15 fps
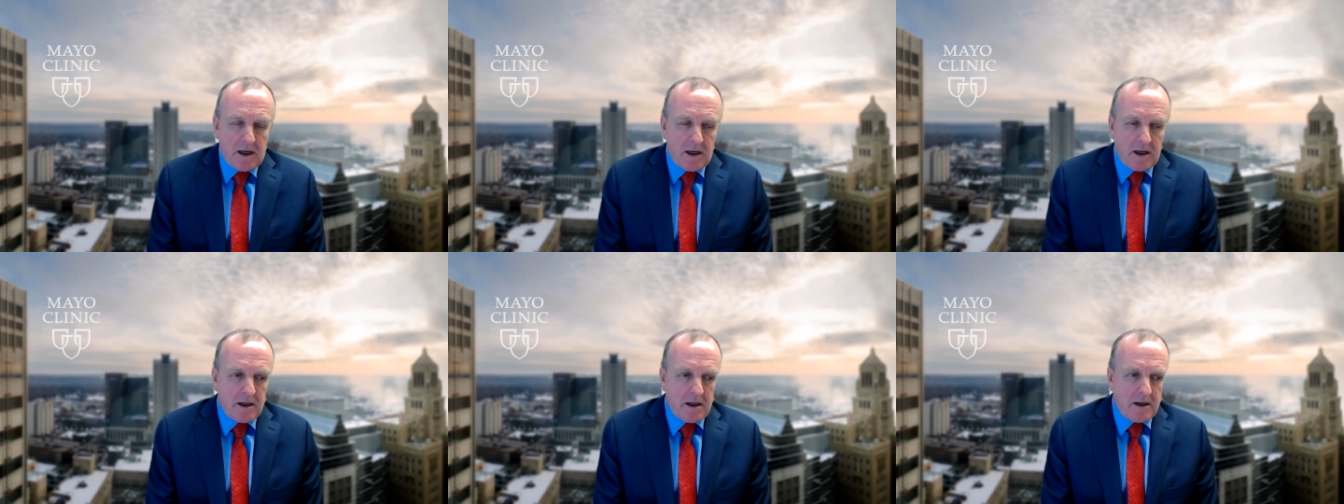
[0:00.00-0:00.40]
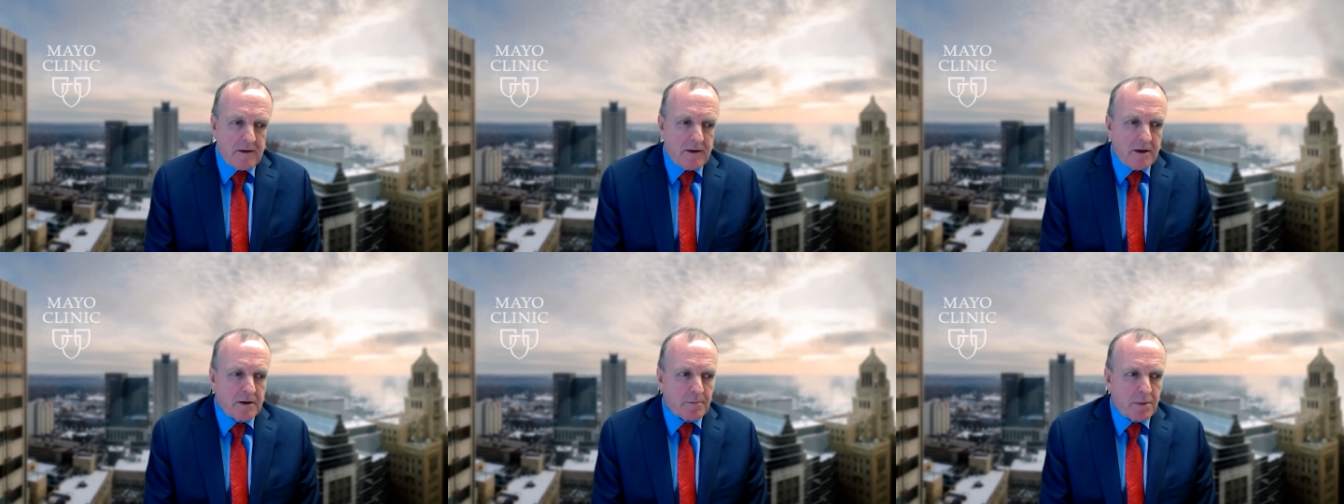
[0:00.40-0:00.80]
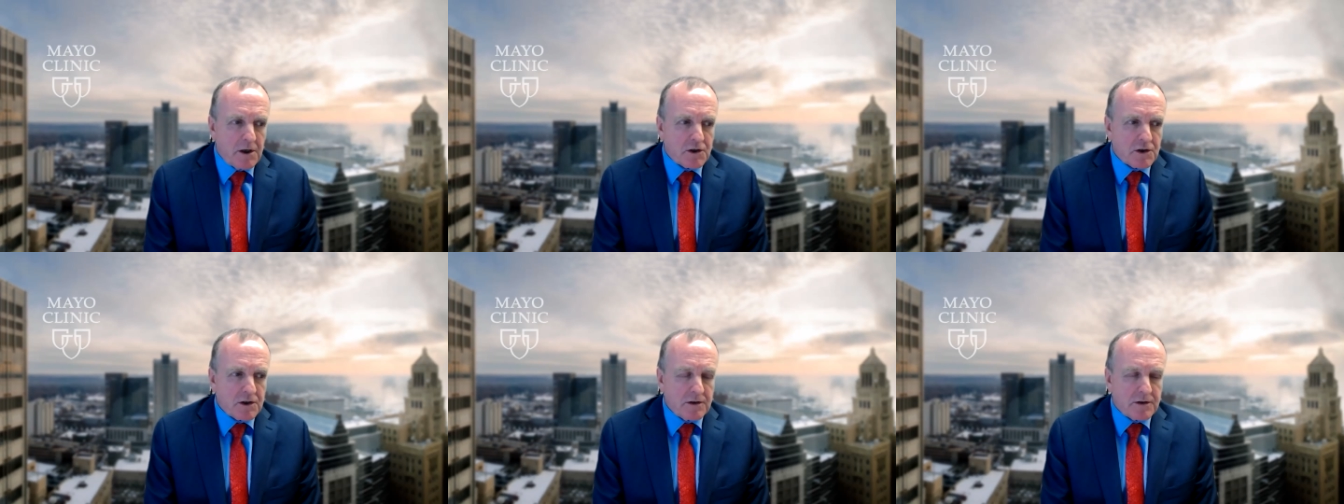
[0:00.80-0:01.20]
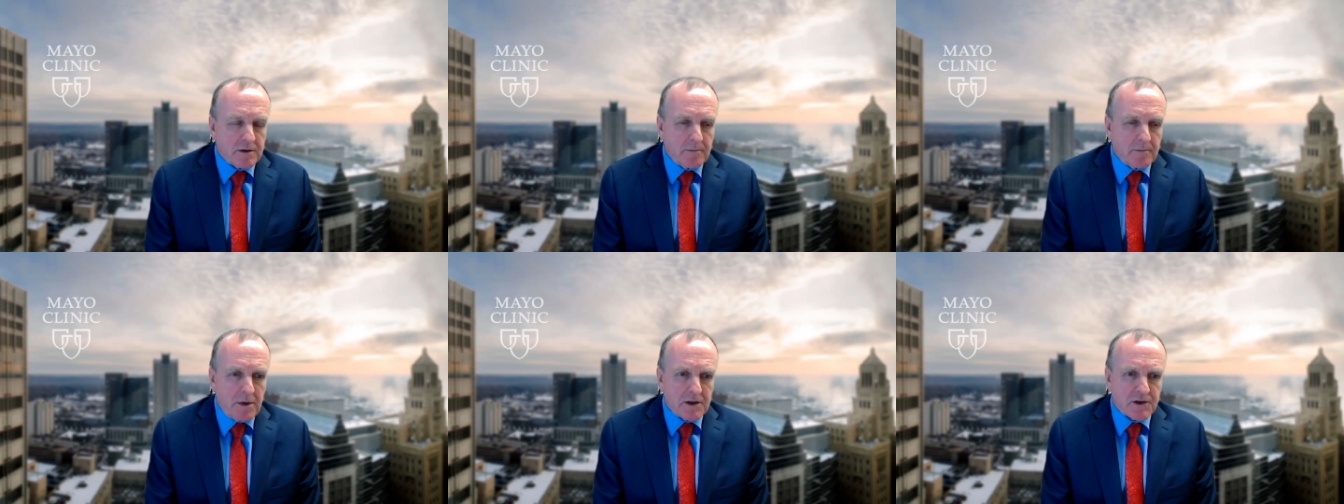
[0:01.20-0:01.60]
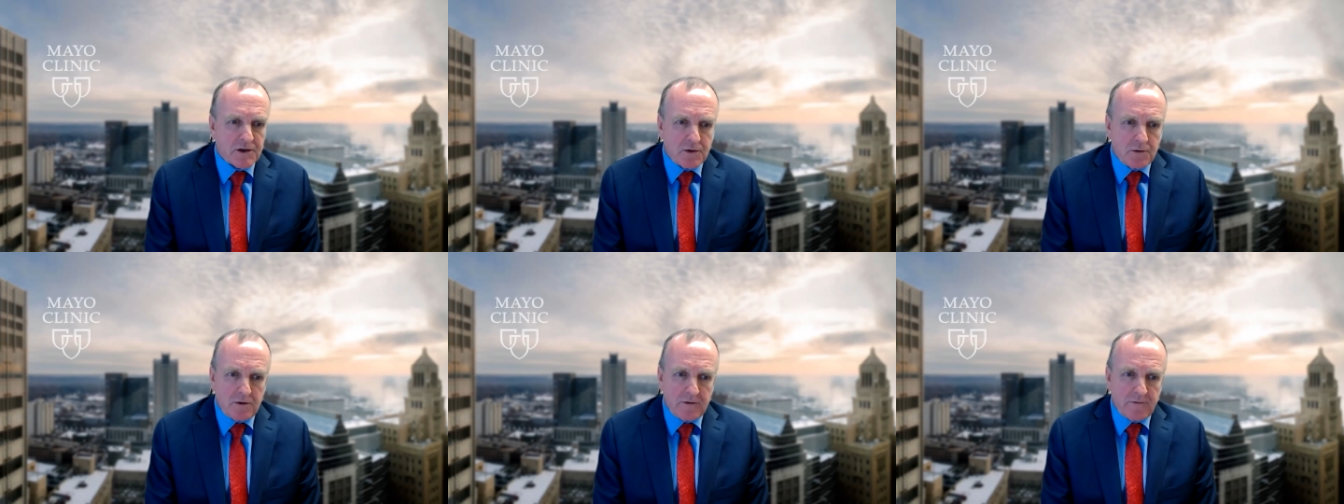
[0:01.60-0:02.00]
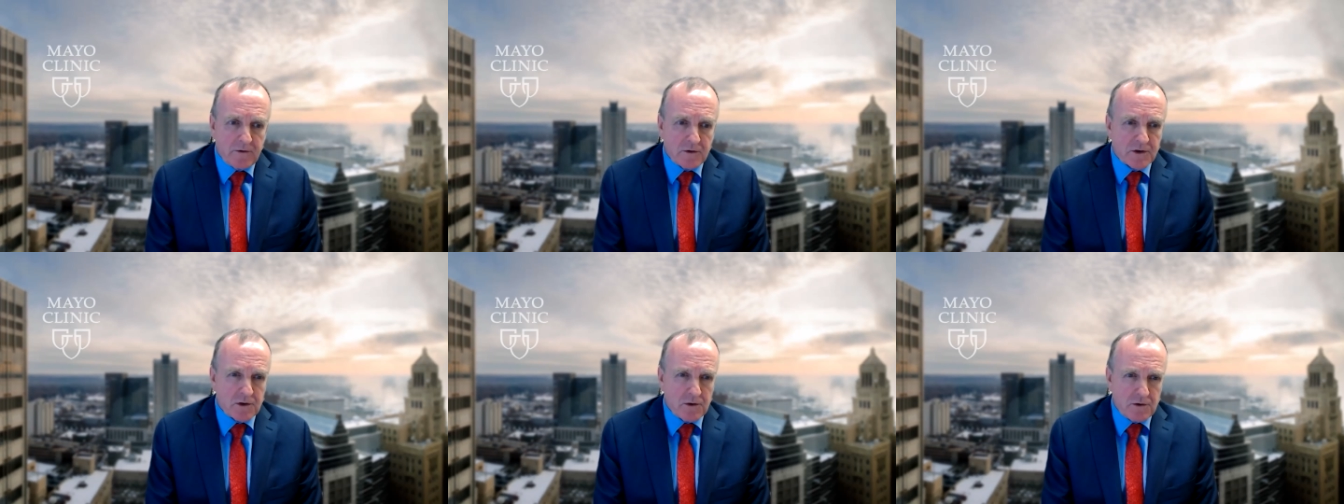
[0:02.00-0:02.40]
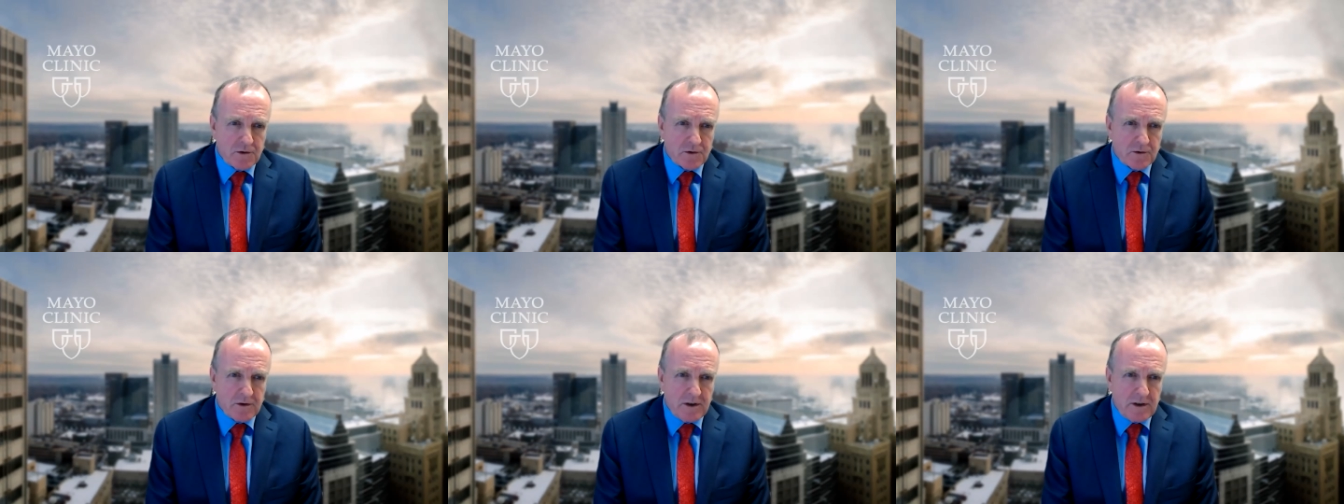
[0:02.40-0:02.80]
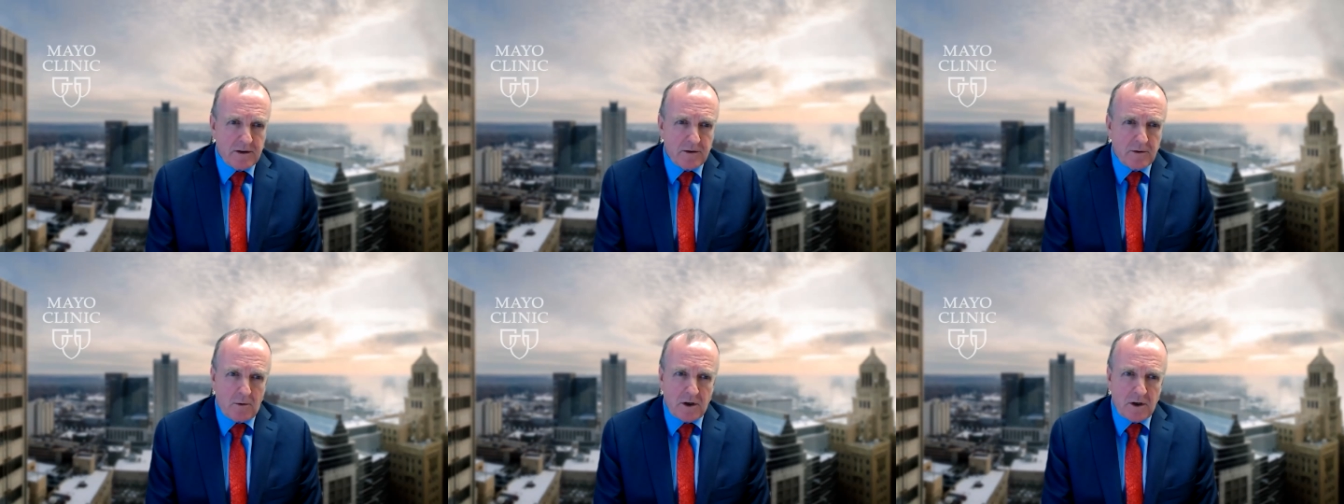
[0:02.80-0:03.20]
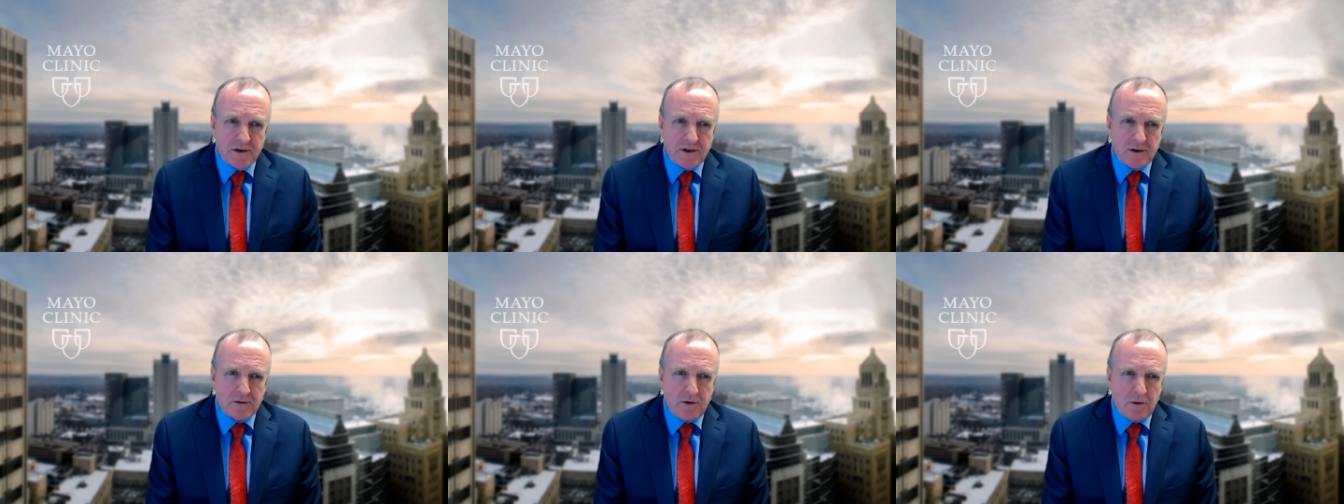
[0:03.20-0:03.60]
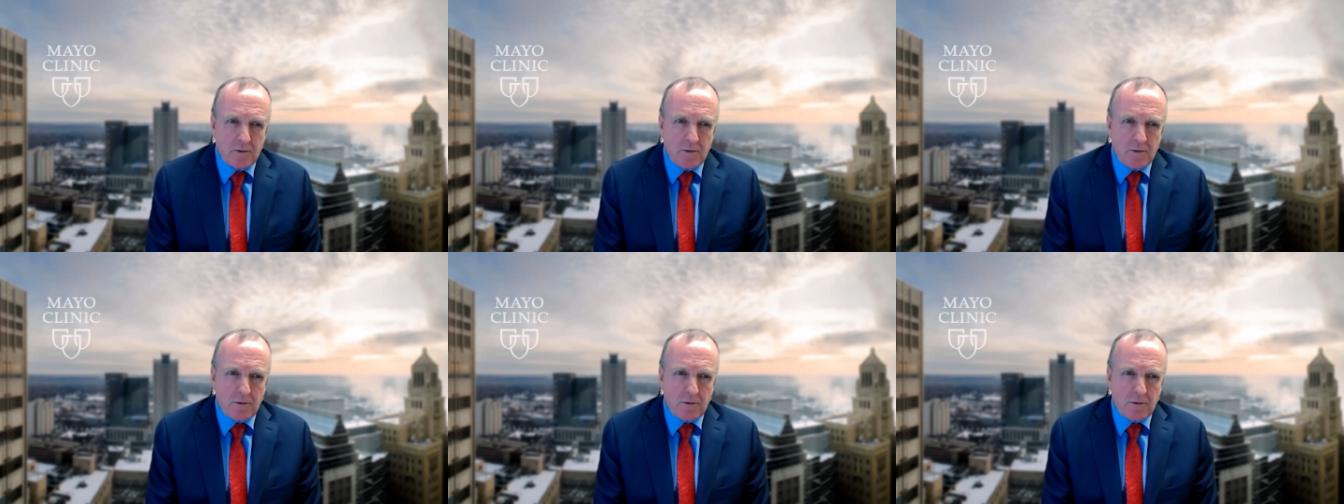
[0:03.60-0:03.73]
I think the patients are best suited for surgery, and the ones that you know,